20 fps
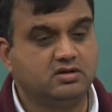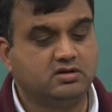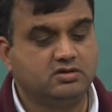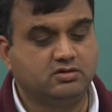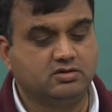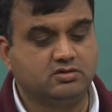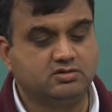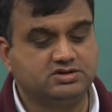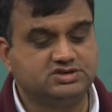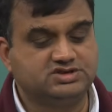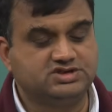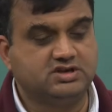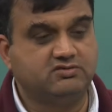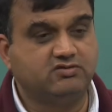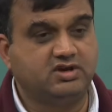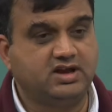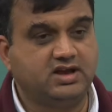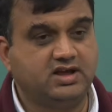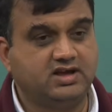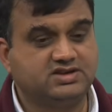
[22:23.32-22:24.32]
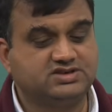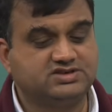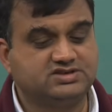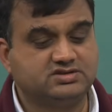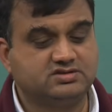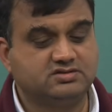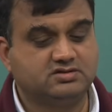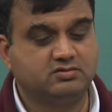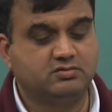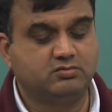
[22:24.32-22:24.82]

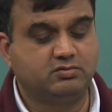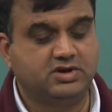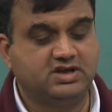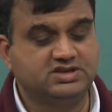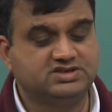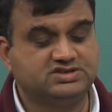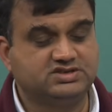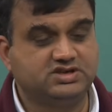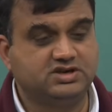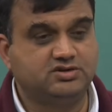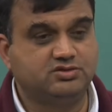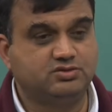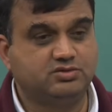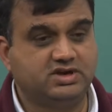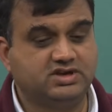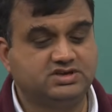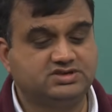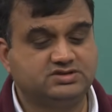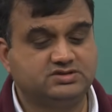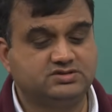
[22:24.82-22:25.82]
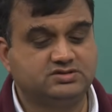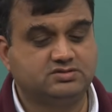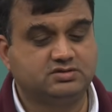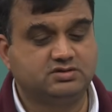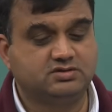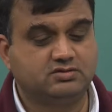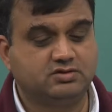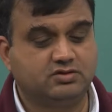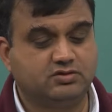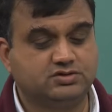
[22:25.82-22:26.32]
C1x plus C2x
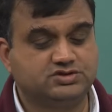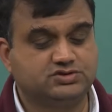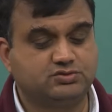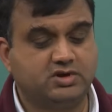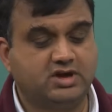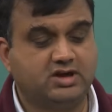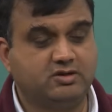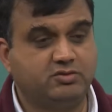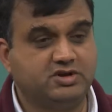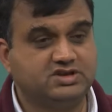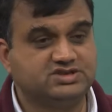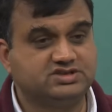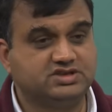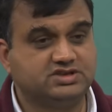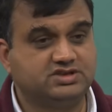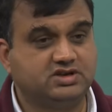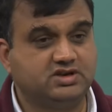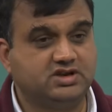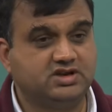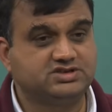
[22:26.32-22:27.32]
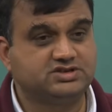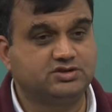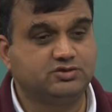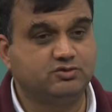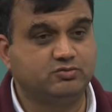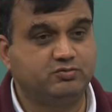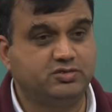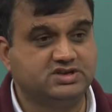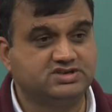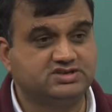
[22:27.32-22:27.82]
square plus C3x
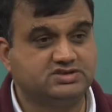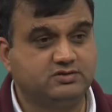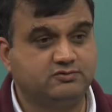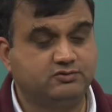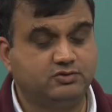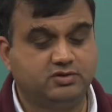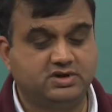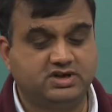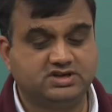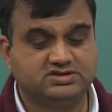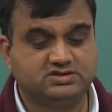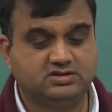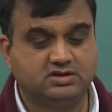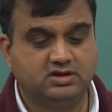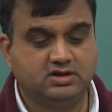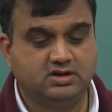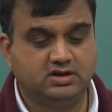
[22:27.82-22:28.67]
cube plus C4x,